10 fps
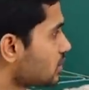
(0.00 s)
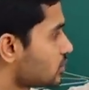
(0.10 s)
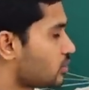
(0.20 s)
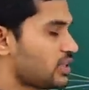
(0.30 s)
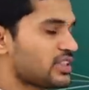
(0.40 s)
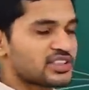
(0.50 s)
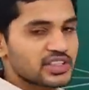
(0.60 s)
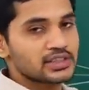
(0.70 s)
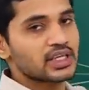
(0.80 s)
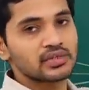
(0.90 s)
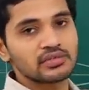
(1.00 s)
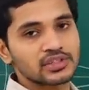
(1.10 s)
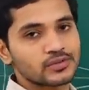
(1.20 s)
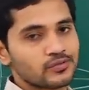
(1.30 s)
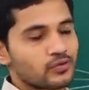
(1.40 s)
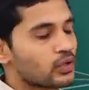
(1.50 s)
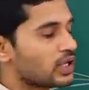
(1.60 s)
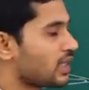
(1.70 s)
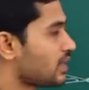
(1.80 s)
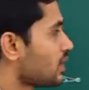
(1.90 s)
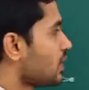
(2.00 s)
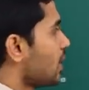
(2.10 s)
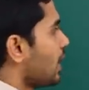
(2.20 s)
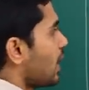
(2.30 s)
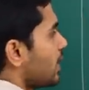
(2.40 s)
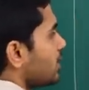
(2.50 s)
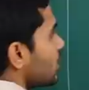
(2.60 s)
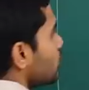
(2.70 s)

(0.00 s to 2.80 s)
So, it is just the inverse of focal length and the